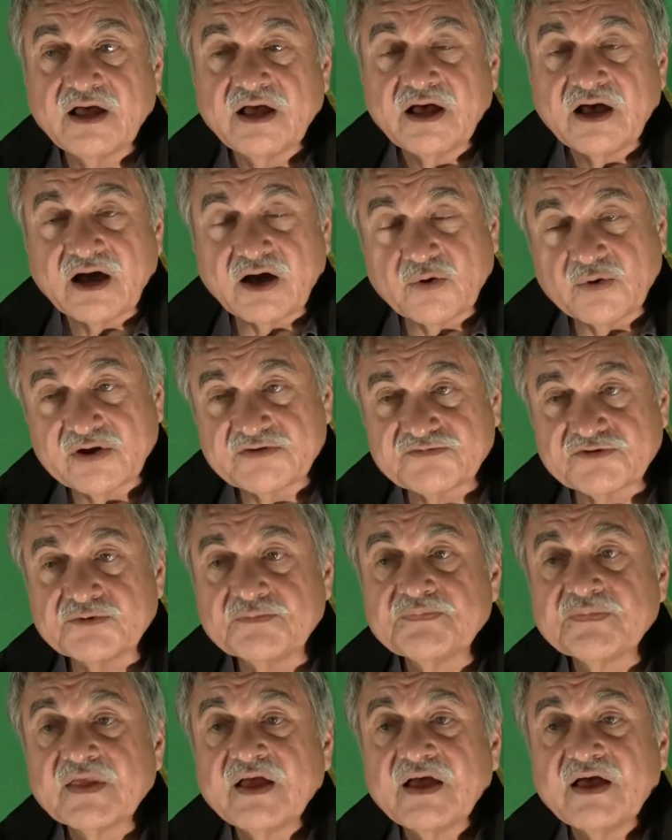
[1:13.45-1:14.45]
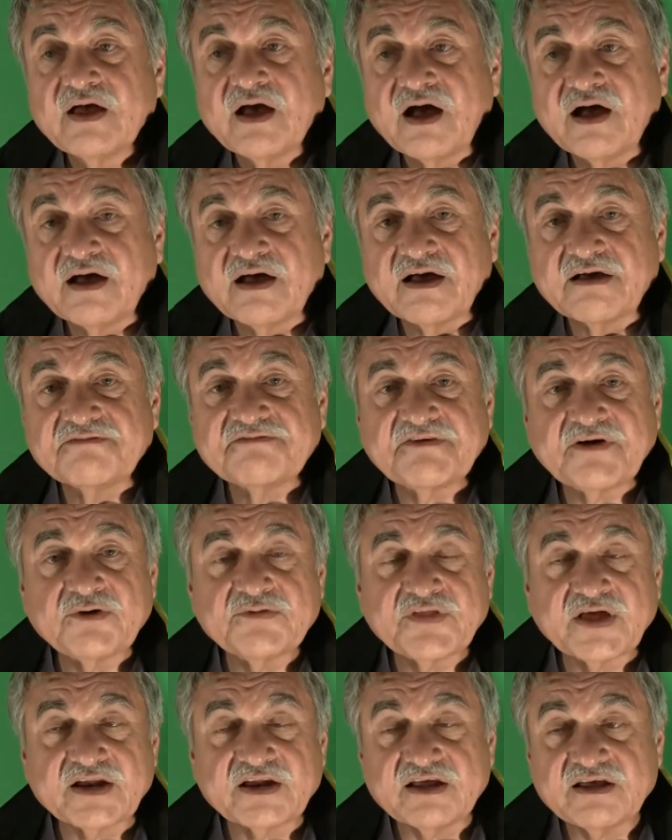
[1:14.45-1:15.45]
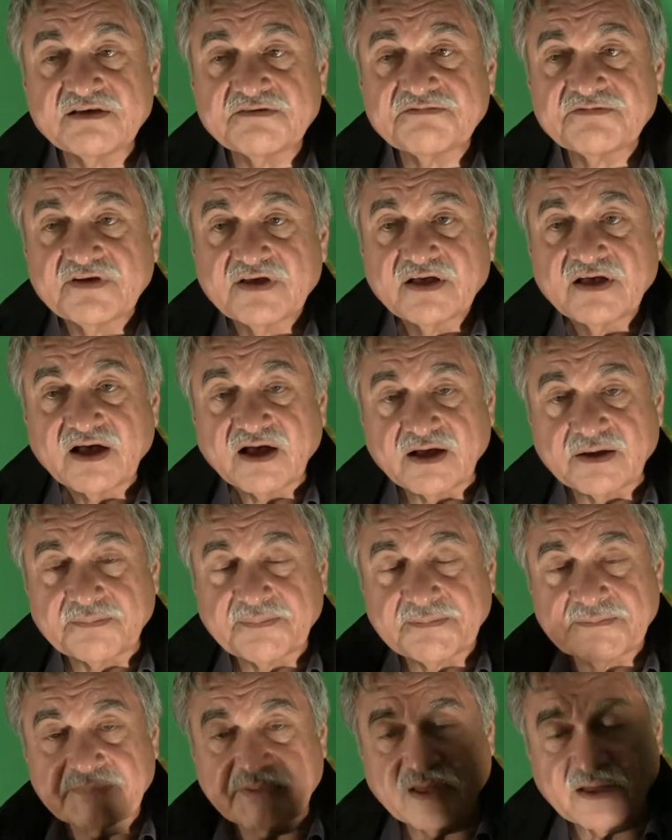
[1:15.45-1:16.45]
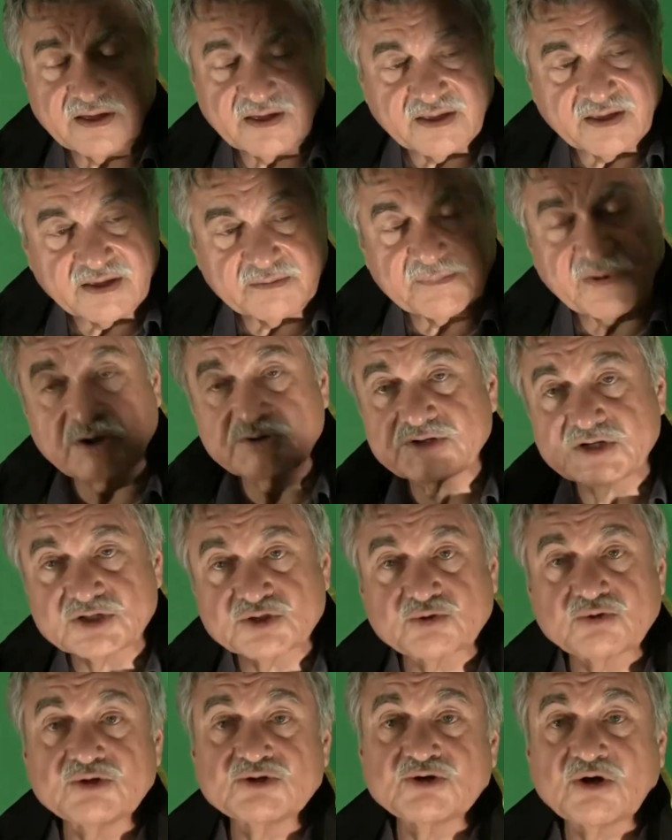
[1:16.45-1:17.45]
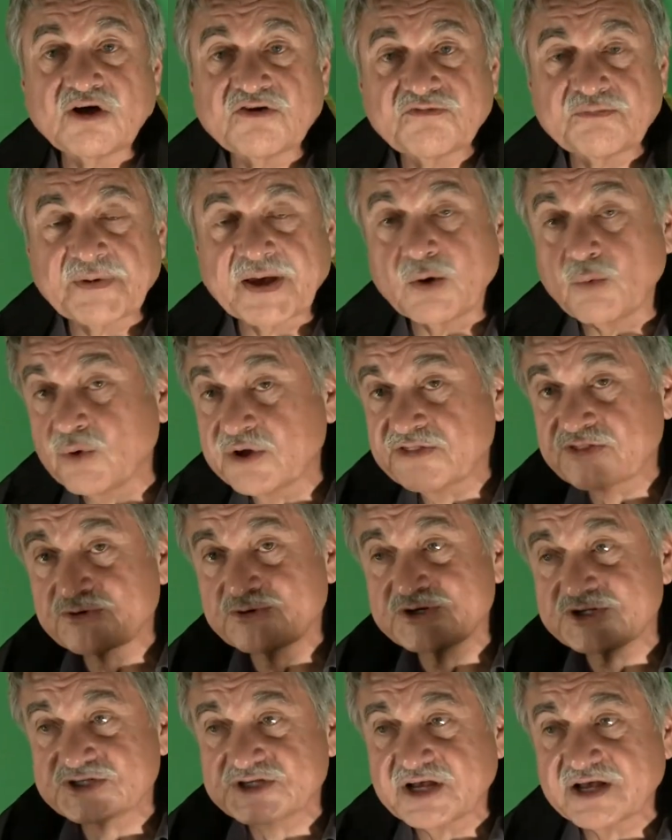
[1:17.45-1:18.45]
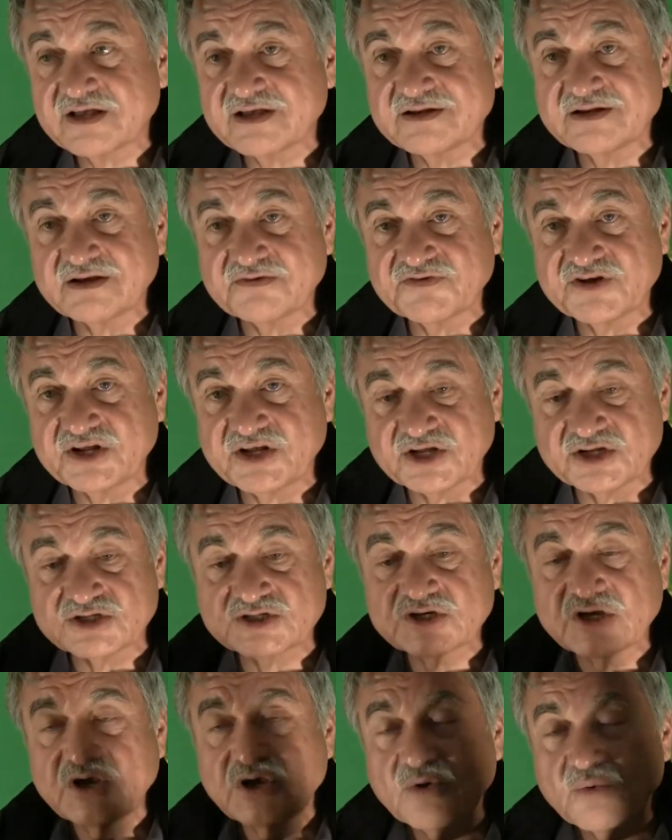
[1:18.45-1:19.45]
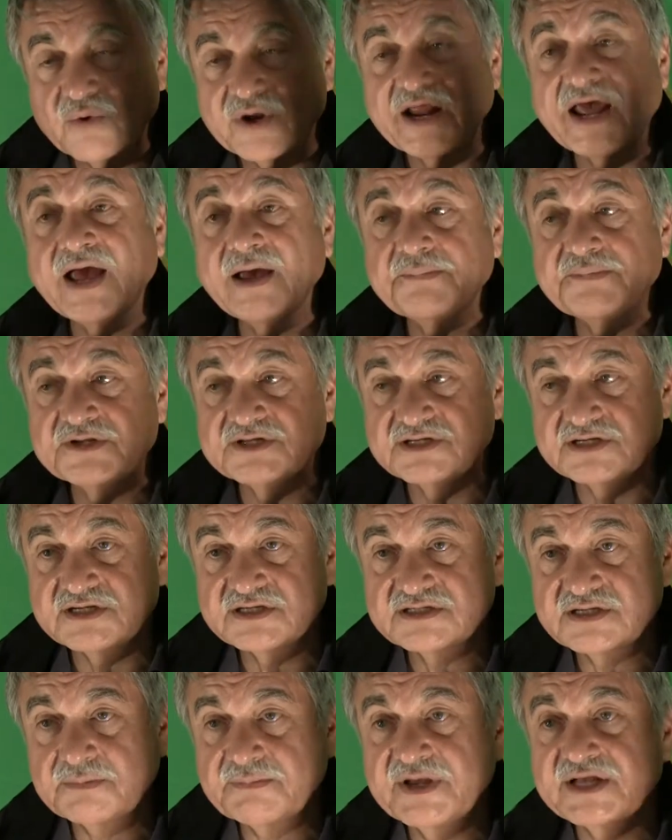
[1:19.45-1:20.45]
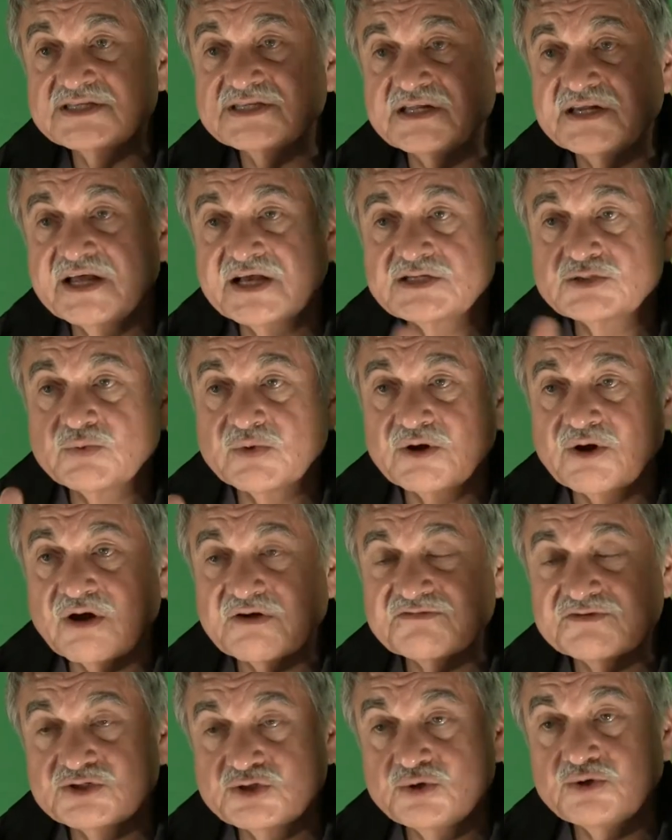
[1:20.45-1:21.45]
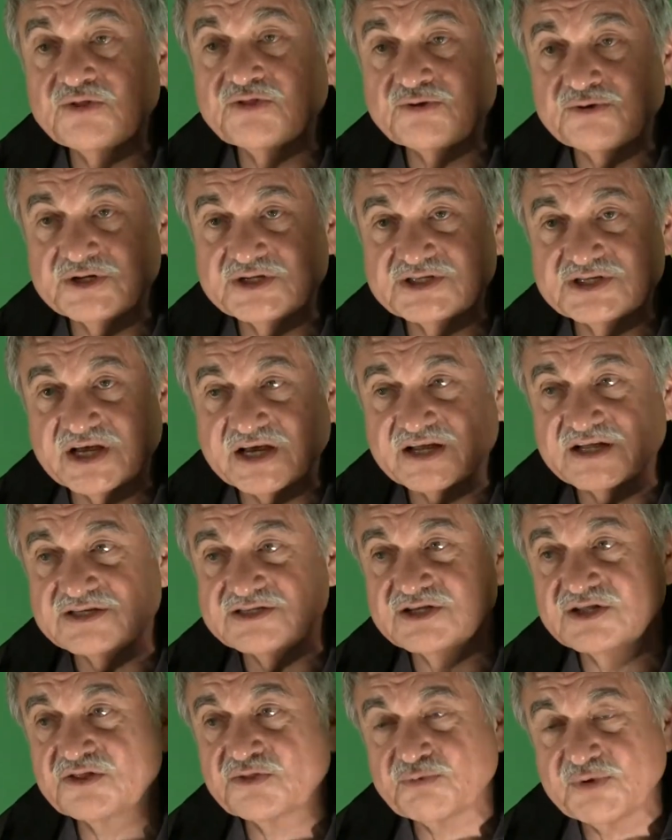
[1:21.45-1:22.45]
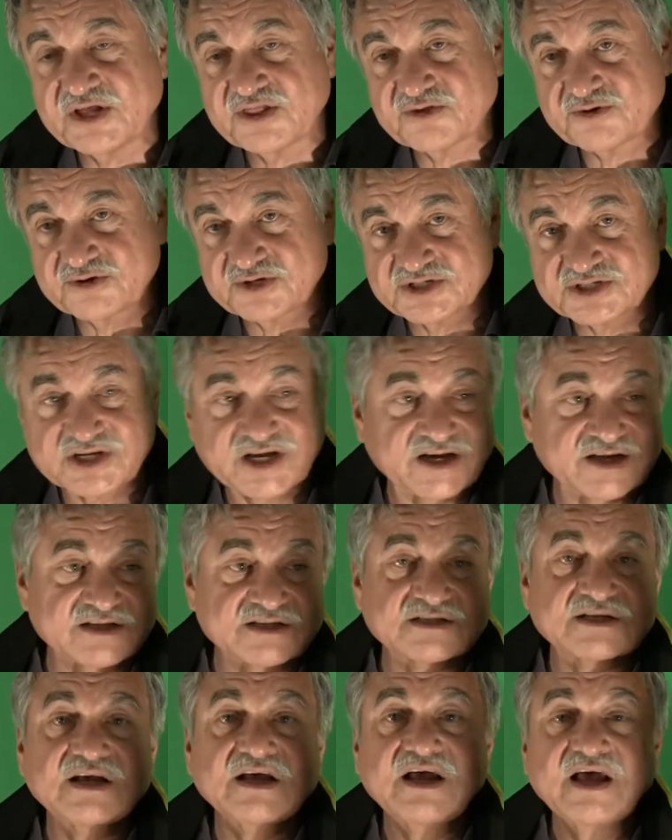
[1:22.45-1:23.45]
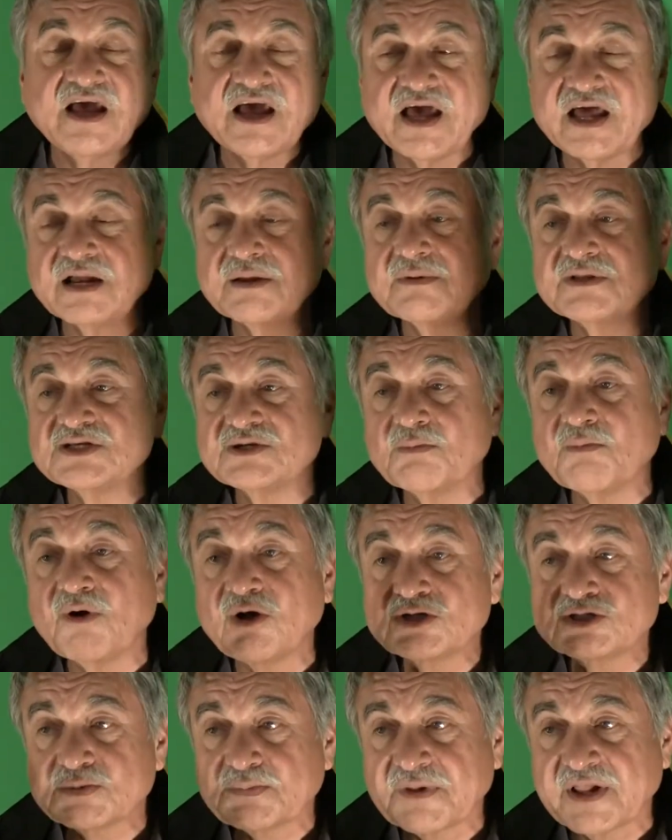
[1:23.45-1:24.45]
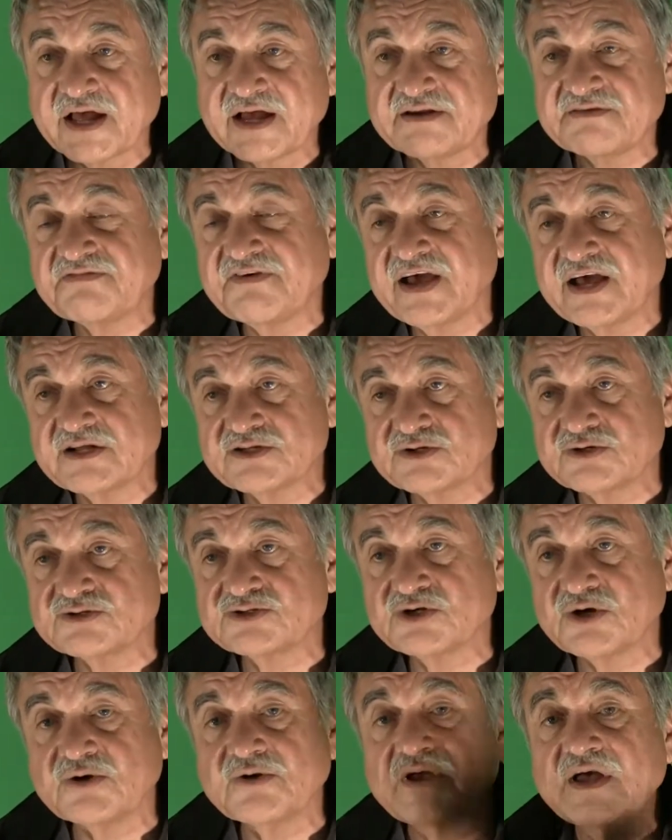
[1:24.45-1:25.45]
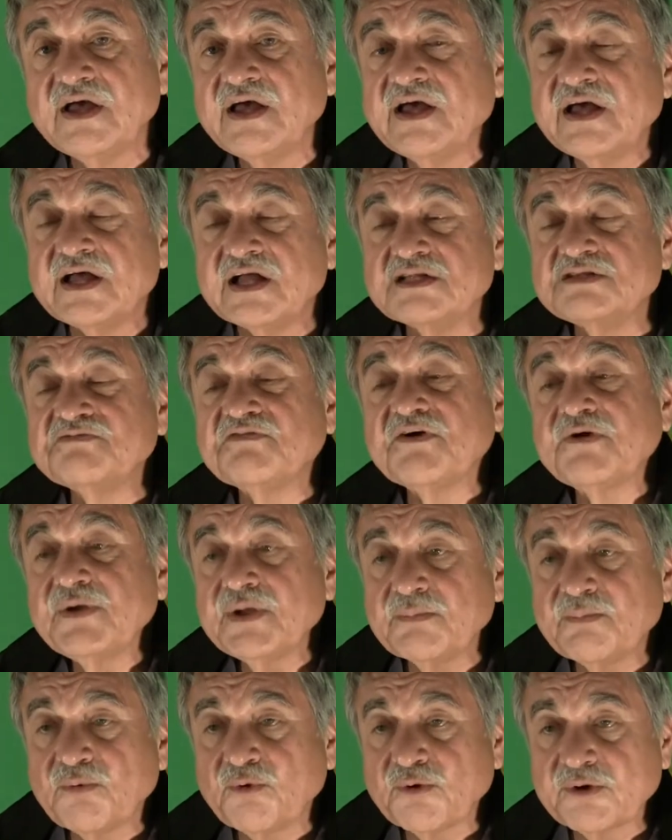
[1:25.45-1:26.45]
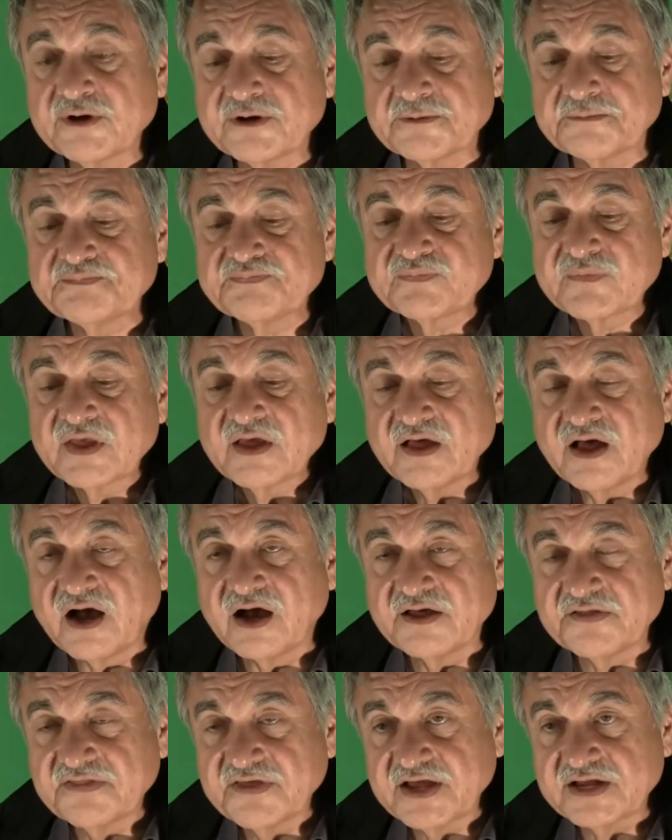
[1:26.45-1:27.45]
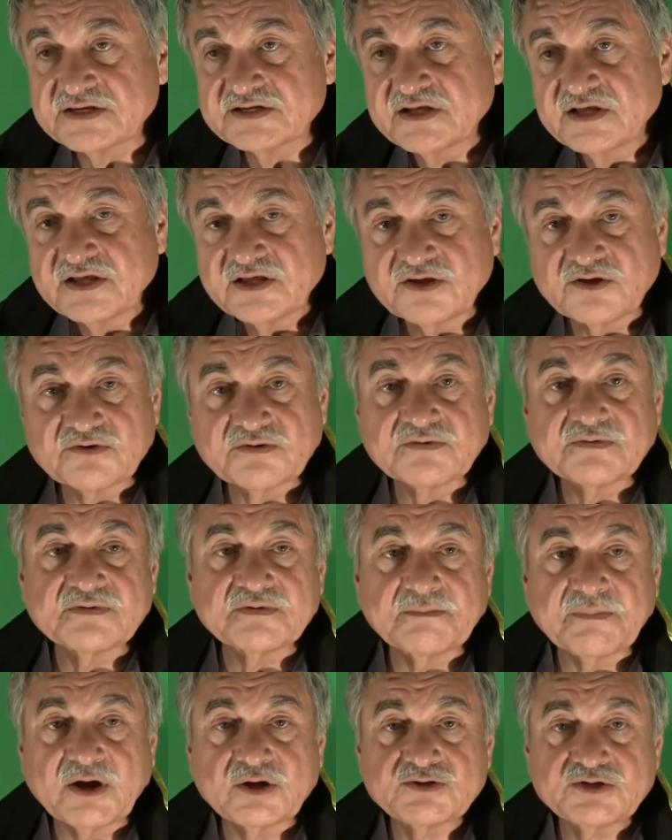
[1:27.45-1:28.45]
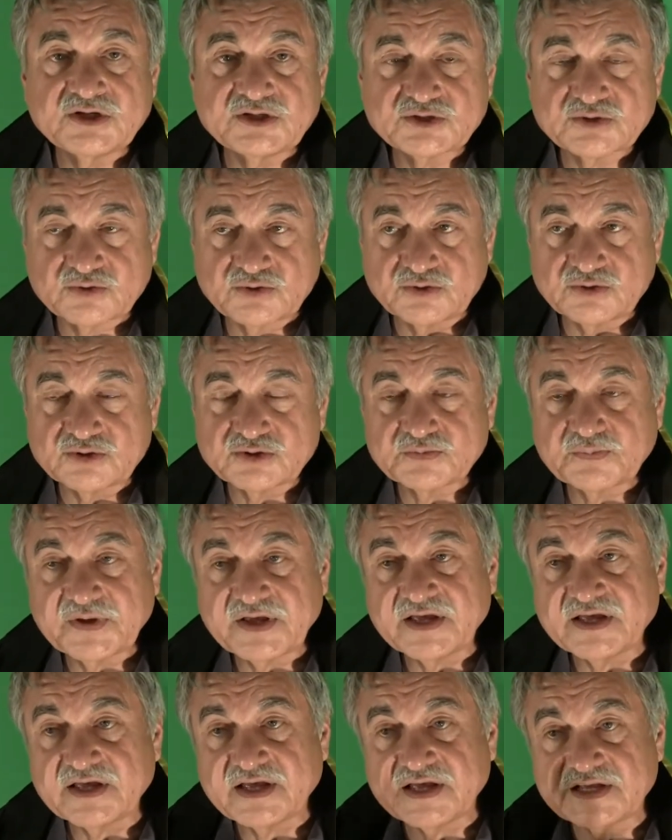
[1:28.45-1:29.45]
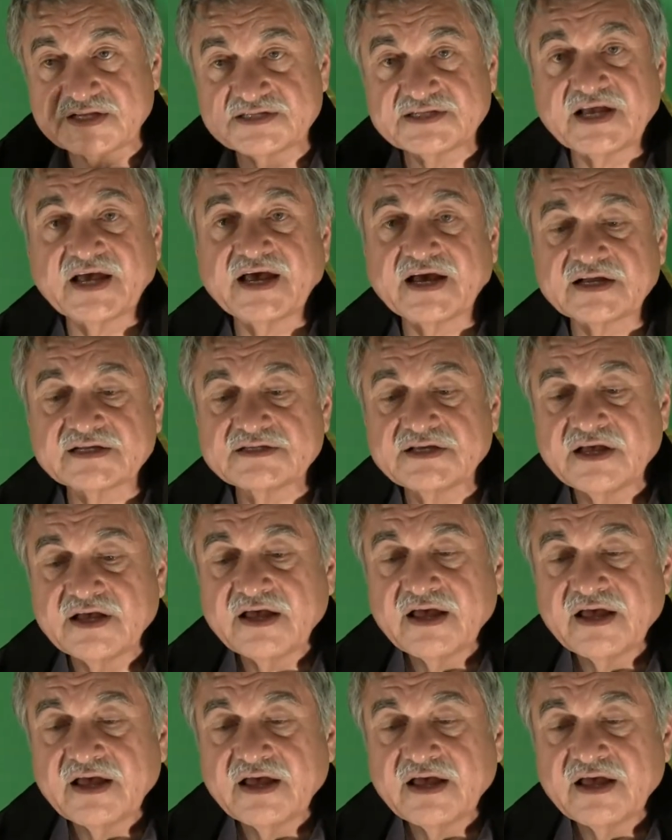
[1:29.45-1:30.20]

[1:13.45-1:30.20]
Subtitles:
However, I found that if a mounting screw is off by 1/32 of an inch, what happens is it makes the next one off 2/32 and 3/32, and it's a multiplying factor. So it's very important that your mounting screws be exact.